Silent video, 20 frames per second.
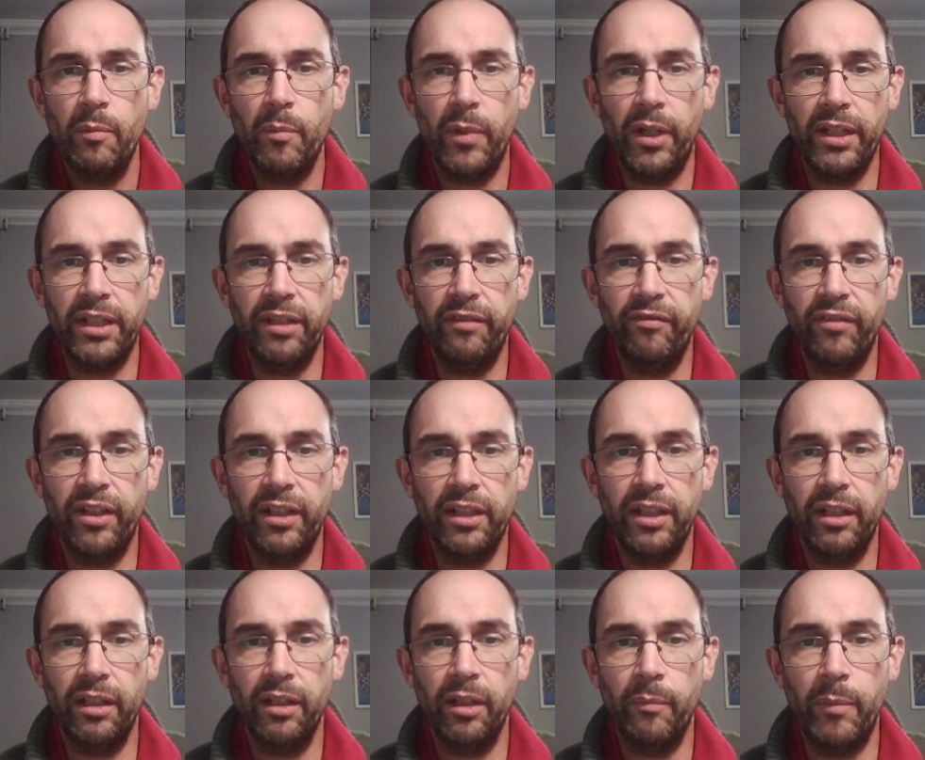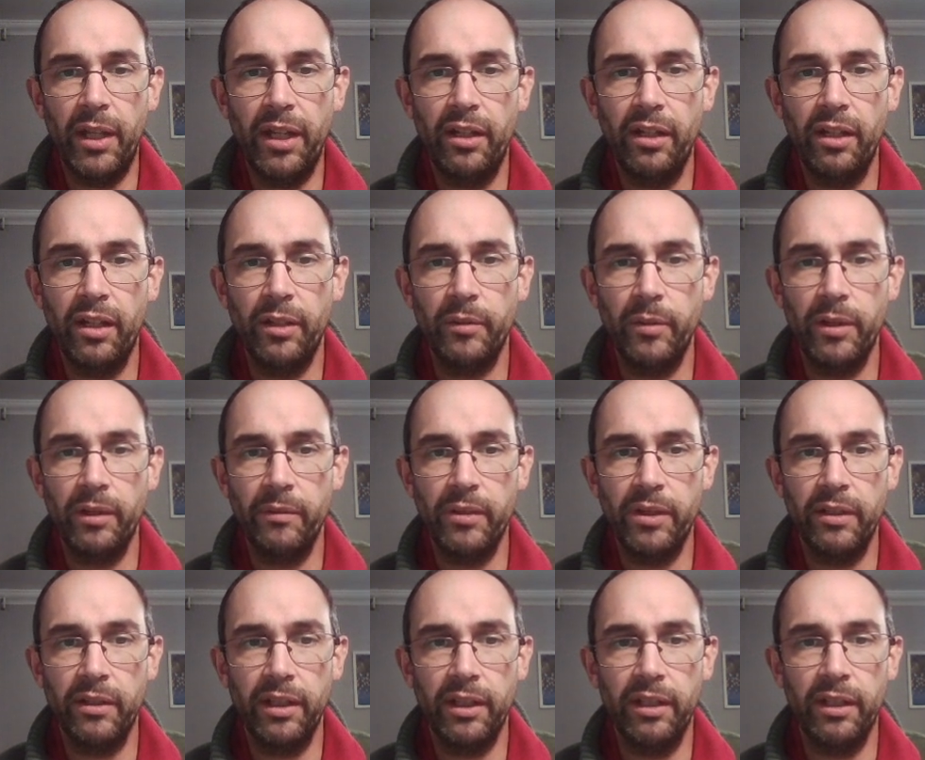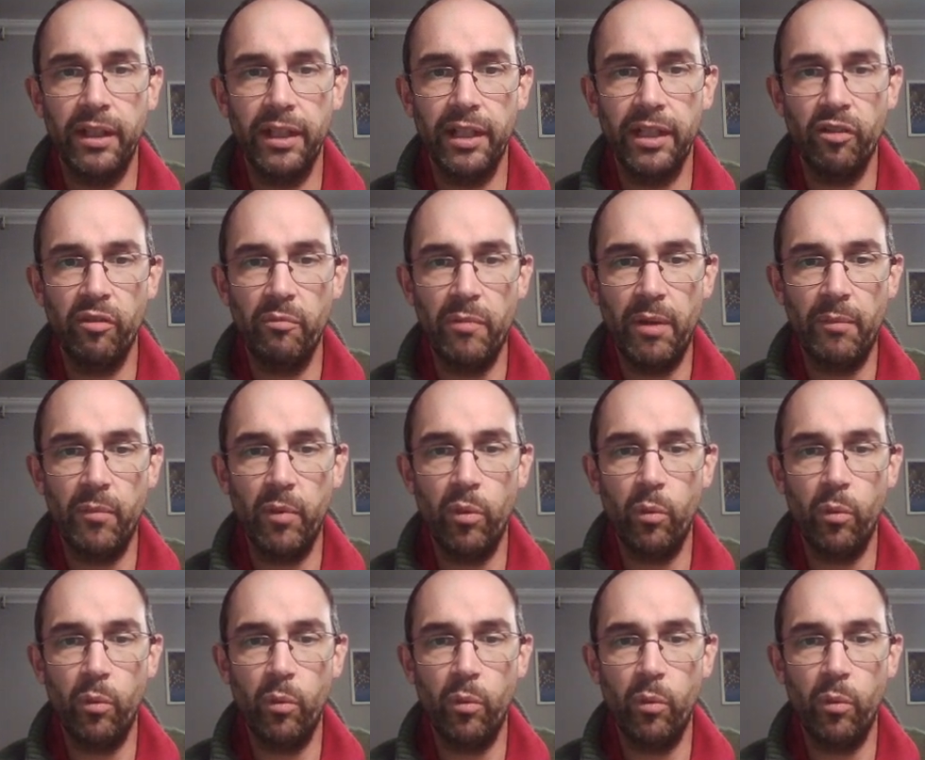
But I did find it a bit hard when I was doing it earlier to remember